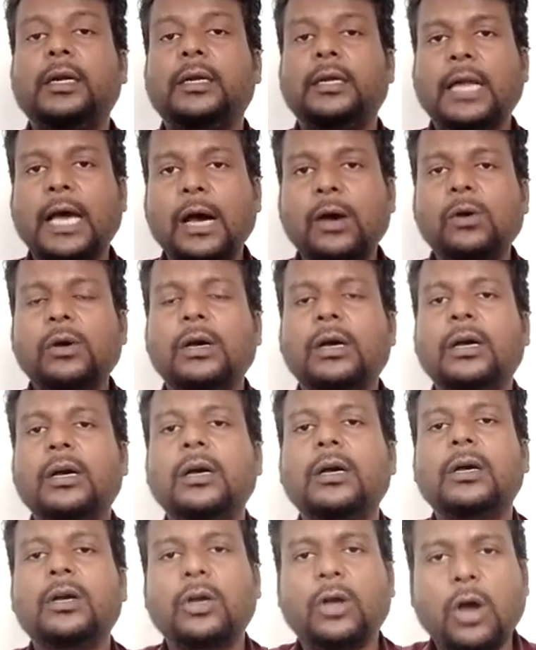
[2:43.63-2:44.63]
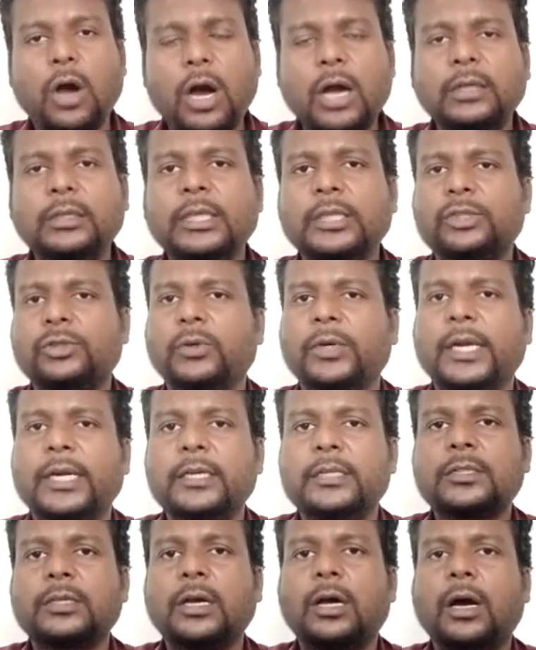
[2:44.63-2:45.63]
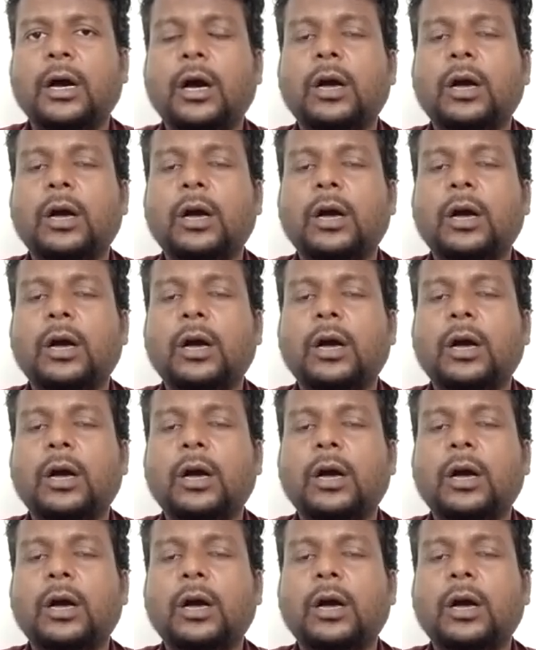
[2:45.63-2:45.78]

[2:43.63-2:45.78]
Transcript: Now, call the students